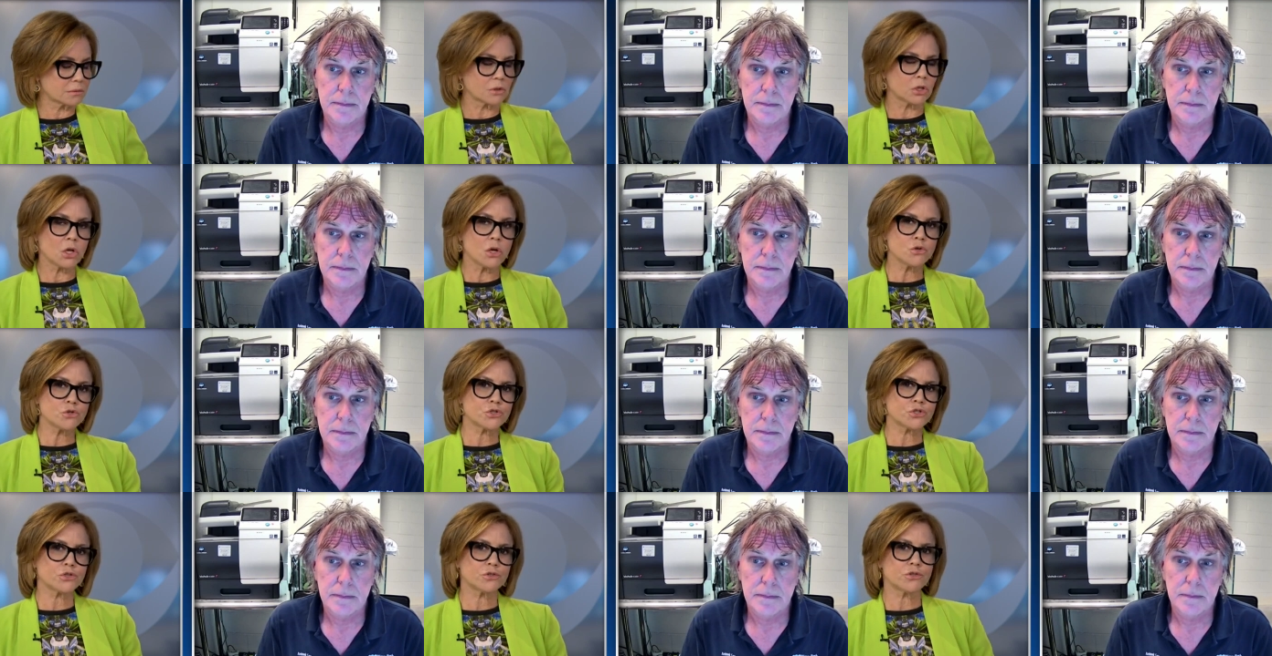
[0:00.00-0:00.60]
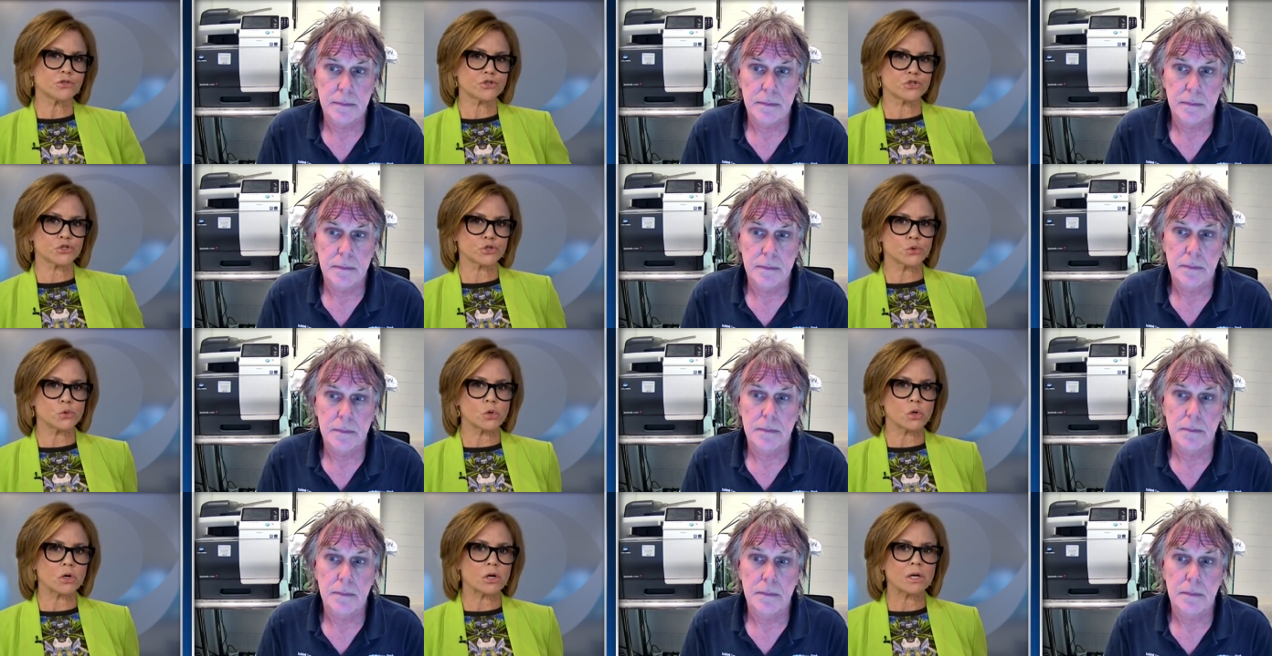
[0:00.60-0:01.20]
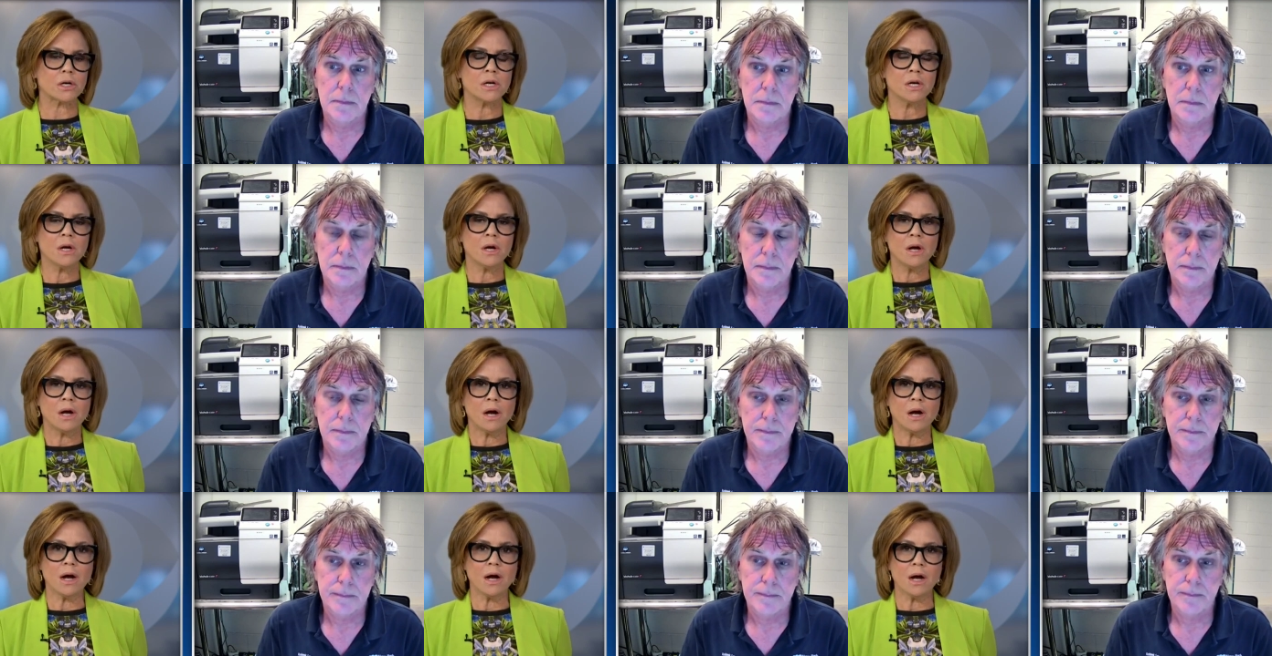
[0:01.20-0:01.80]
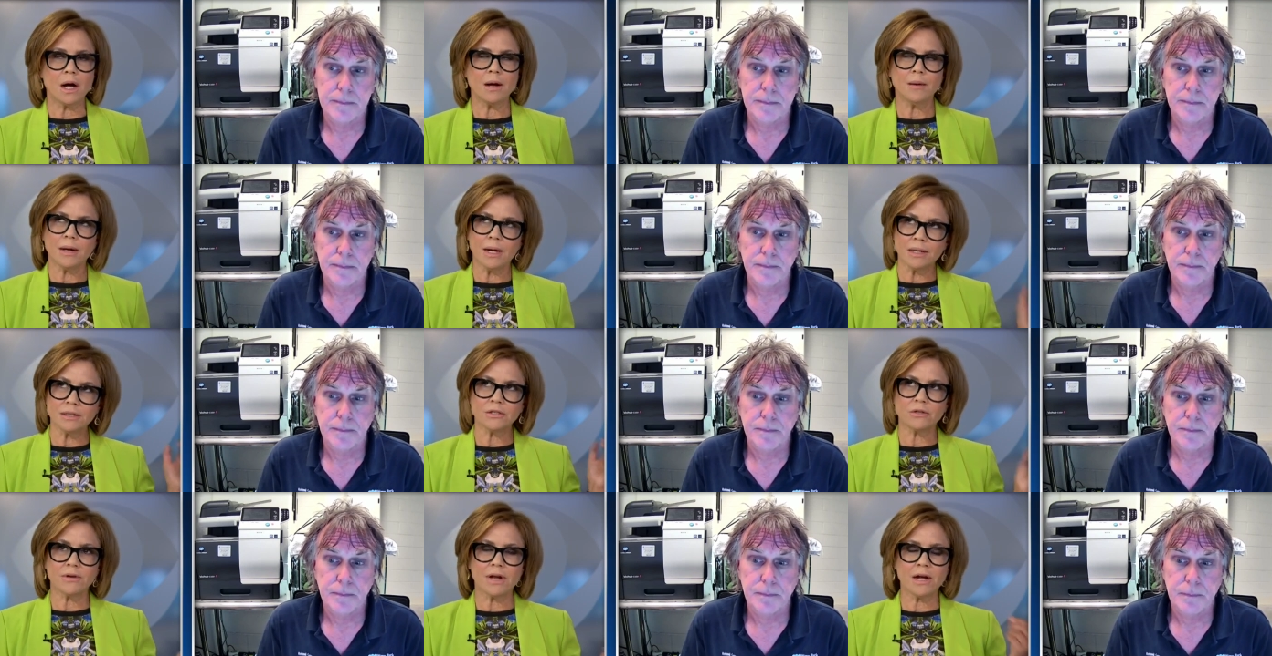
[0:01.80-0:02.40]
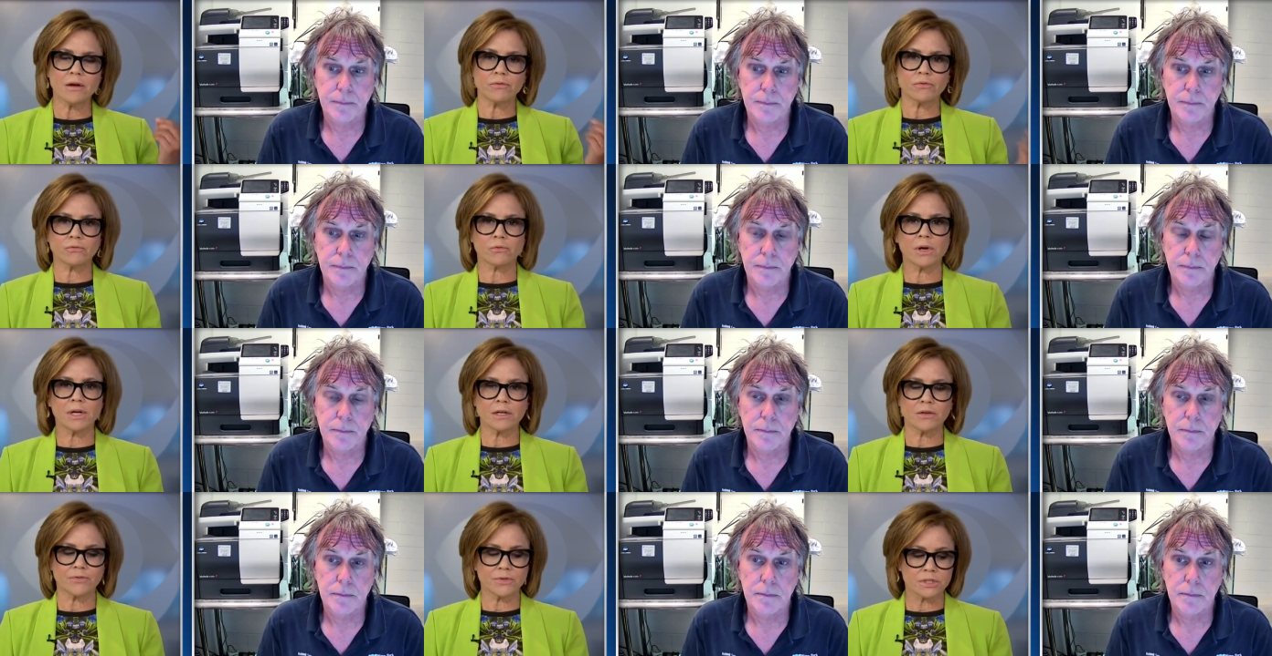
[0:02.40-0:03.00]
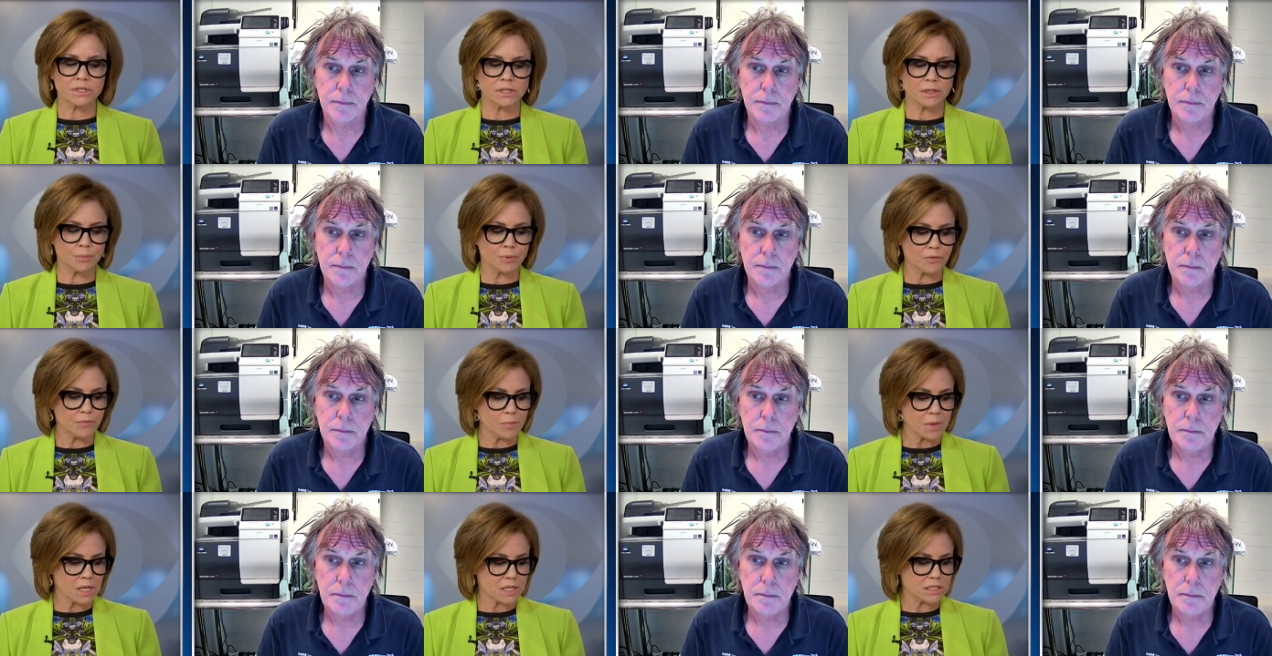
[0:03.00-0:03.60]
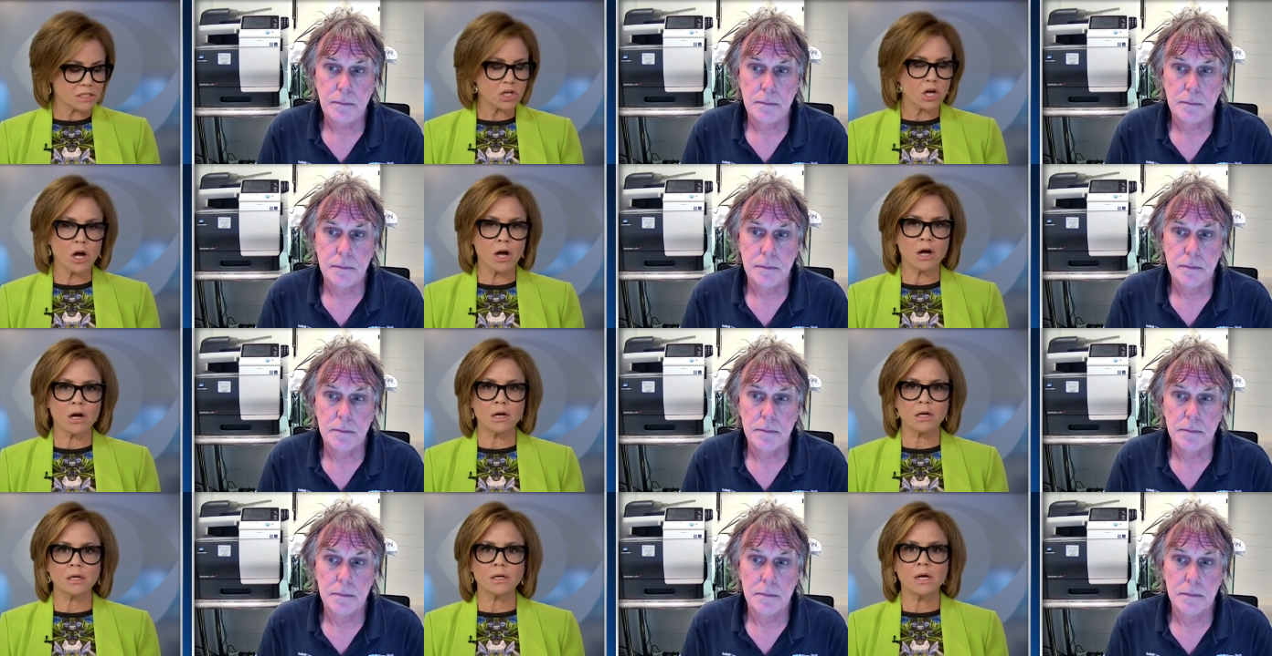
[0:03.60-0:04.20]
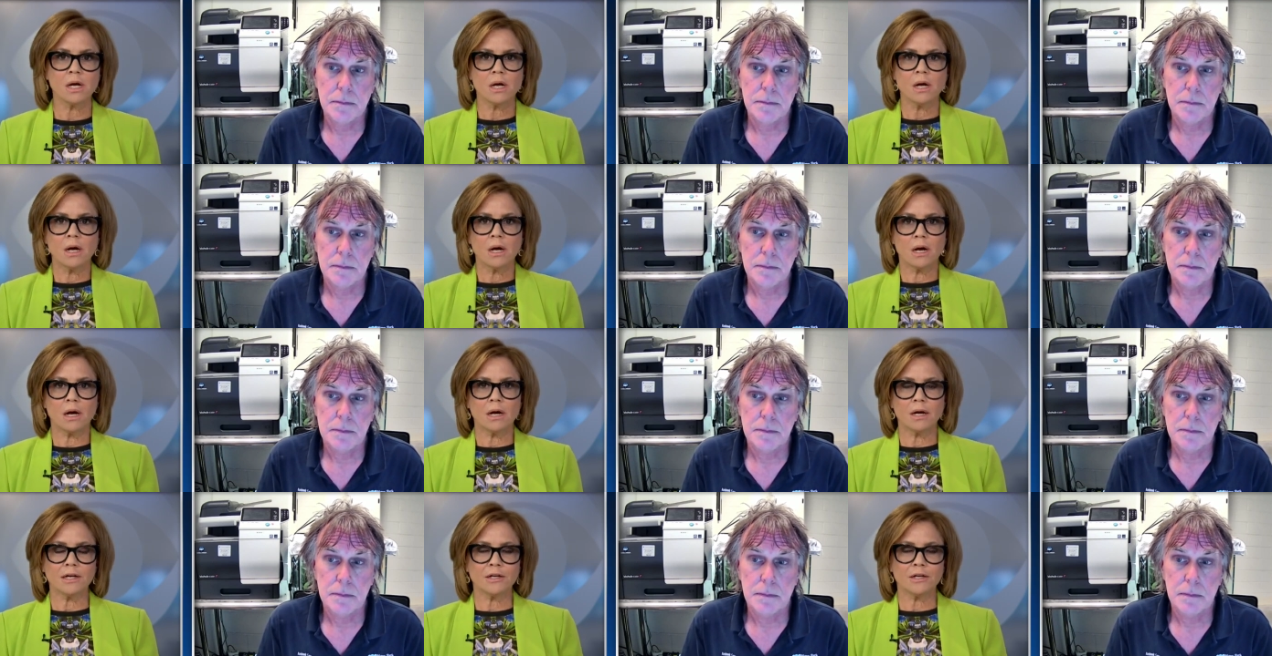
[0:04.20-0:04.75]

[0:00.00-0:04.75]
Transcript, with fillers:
Speaker 1: close to the shore? Uh, I, I, don't have right off the tip of my tongue uh,